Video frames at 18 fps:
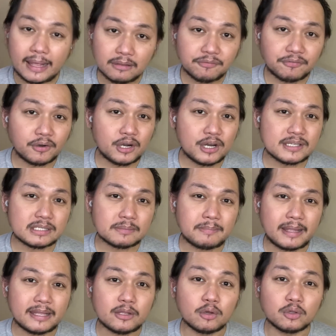for us
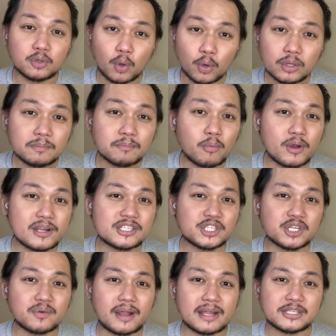men who don't
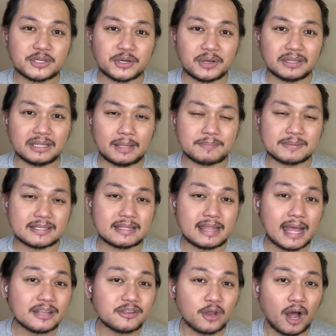moisturize our lips
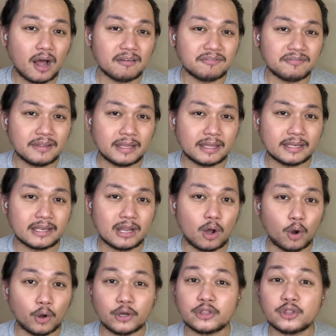that often
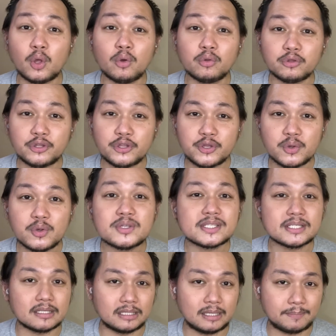or don't
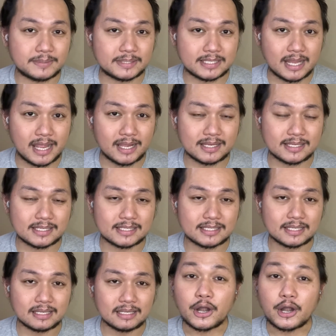use lipsticks,